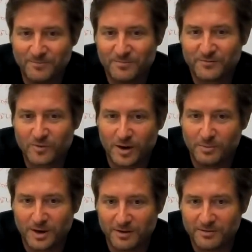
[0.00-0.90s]

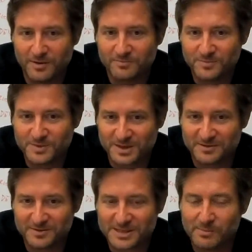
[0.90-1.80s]
from
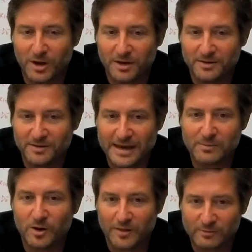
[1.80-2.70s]
someone in the
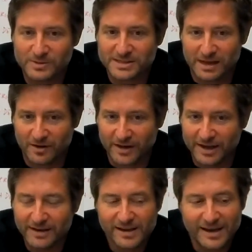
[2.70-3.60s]
neighborhood that was selling it,
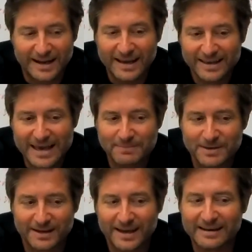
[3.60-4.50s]
and he kept
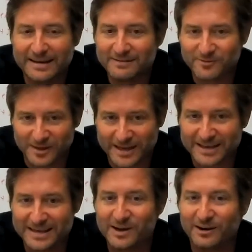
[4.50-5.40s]
it hidden for like a
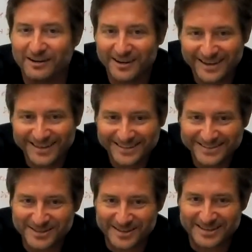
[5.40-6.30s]
year
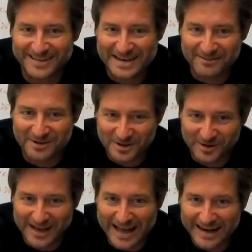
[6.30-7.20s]
so that they never knew I
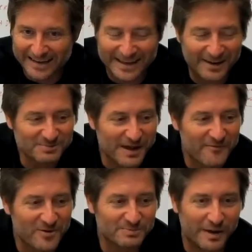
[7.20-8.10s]
had it. That was my
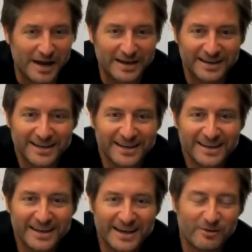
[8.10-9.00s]
first bike.
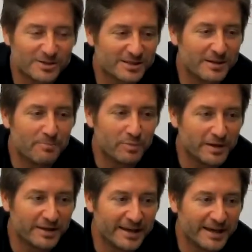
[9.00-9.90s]
It was
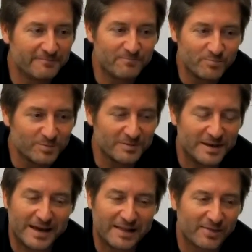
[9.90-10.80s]
completely,
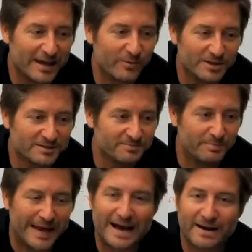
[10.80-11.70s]
that thing was
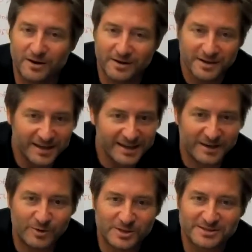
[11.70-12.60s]
battered. It
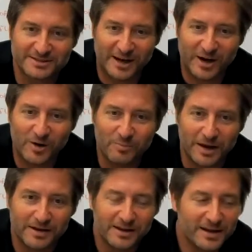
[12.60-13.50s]
was, you know,
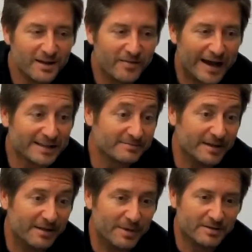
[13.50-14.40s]
but that,
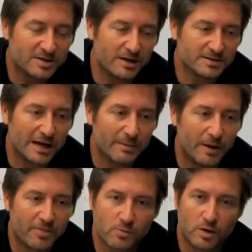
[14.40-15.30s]
I mean, talk
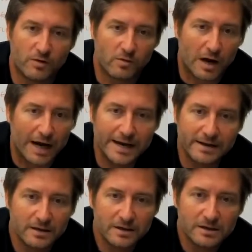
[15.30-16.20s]
about thrill of the ride.
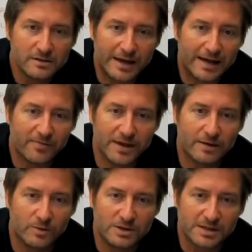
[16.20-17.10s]
That thing
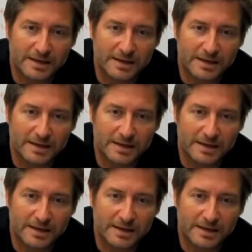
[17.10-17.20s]
was like